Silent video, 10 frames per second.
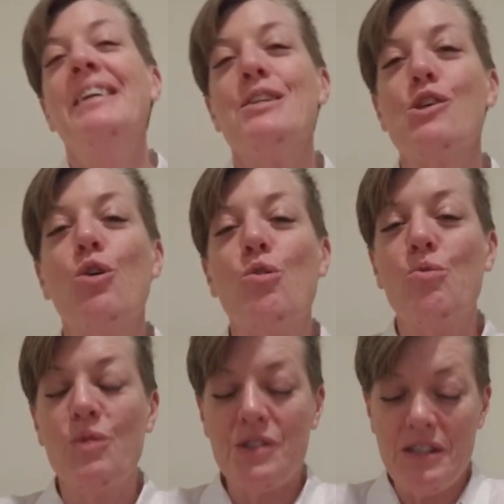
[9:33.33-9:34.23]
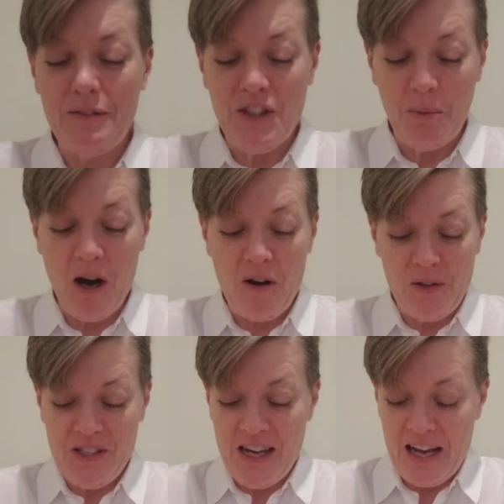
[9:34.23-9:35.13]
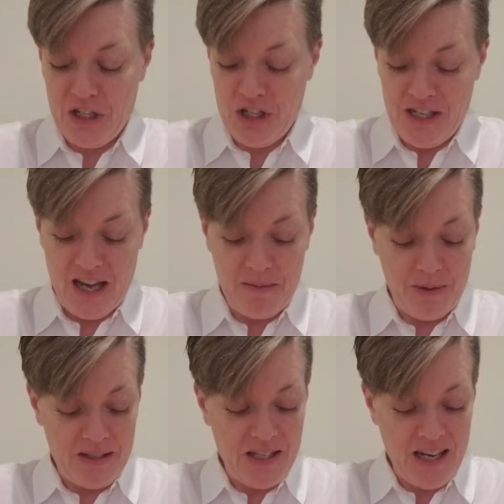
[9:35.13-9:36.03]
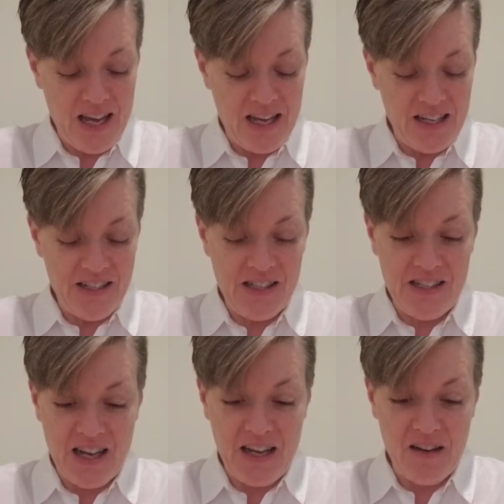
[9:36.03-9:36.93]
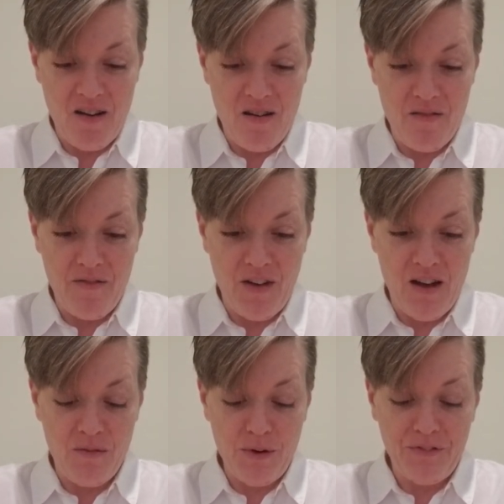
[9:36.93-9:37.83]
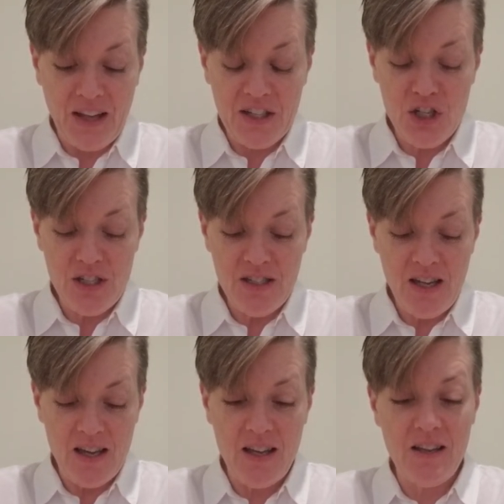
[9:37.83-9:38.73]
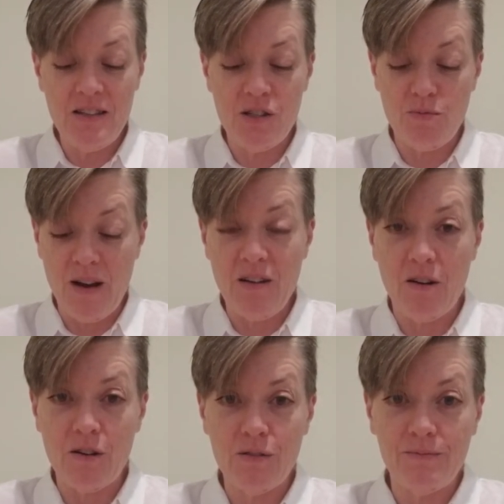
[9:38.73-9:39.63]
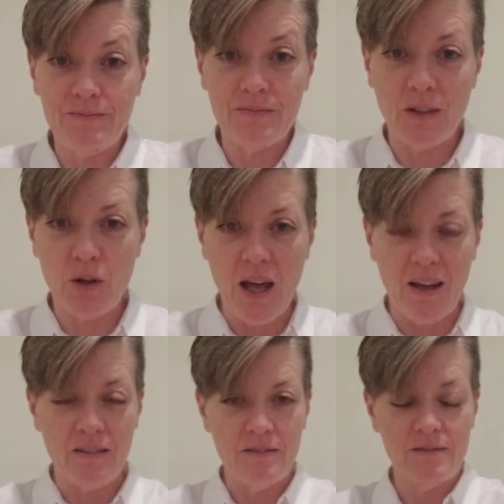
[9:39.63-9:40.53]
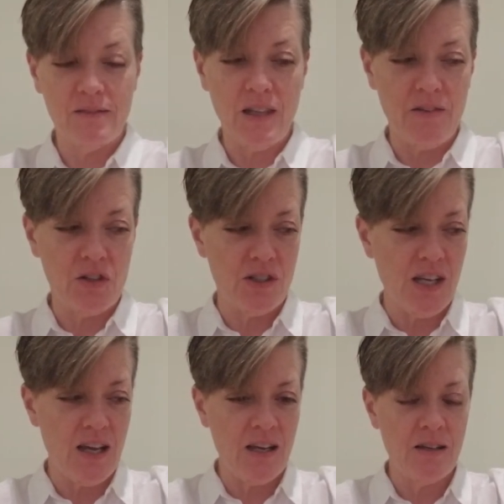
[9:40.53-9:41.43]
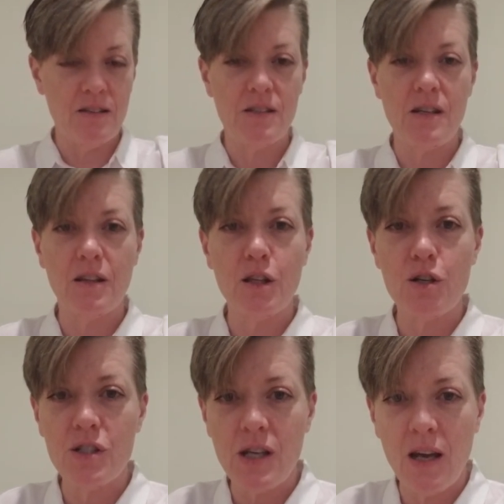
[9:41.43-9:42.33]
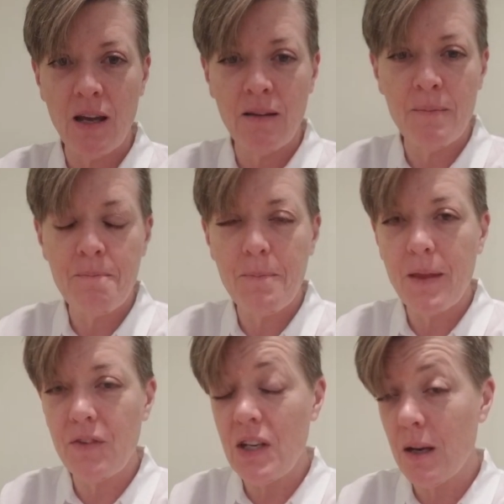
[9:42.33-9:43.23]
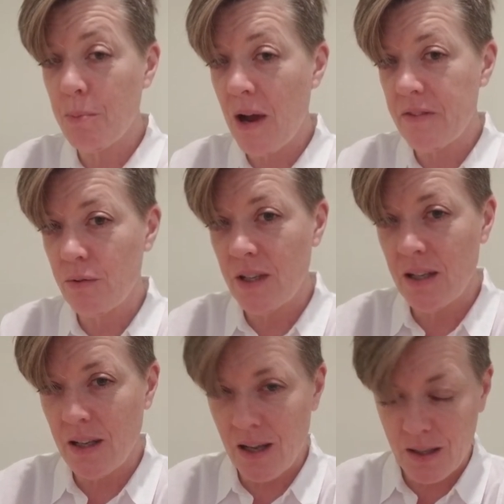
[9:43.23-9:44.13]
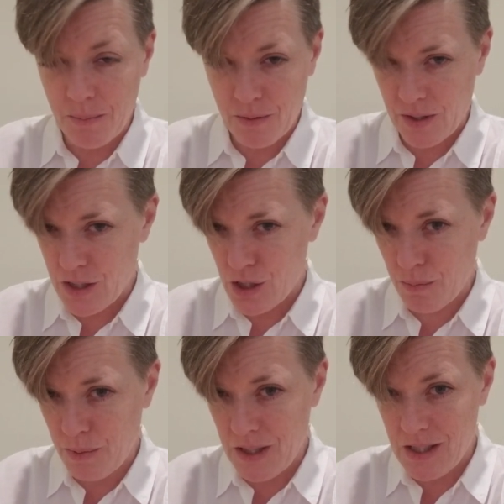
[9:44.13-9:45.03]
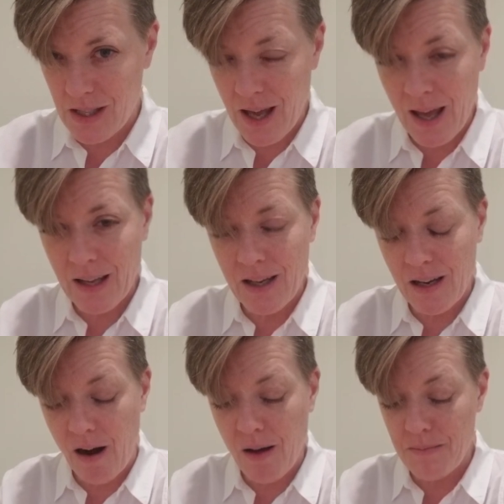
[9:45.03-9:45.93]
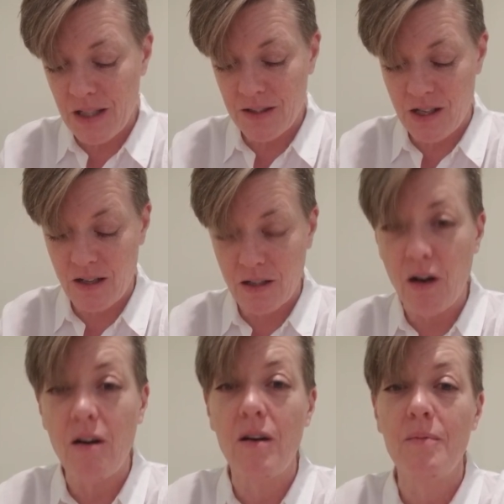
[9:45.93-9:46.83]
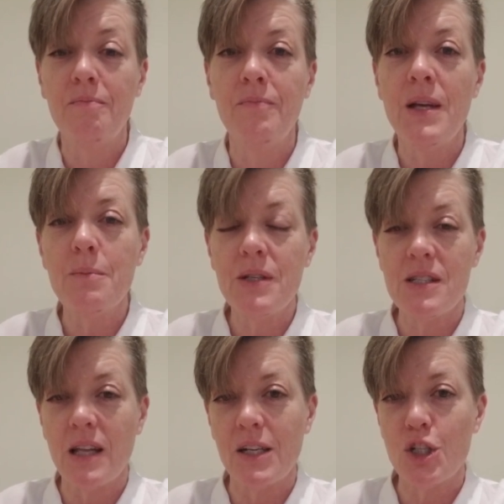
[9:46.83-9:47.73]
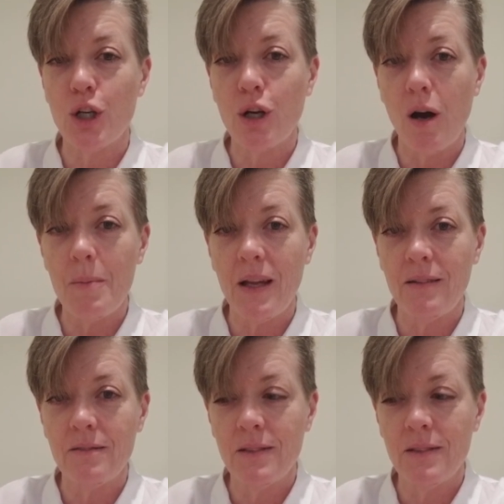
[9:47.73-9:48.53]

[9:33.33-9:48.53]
So we'll see if tomorrow is an action day. But today is a day of reflection and surrender. Okay, have a good day. See you Thursday. If you need a private reading, I can be reached at pthaggett@hotmail.com. Please like, share, comment.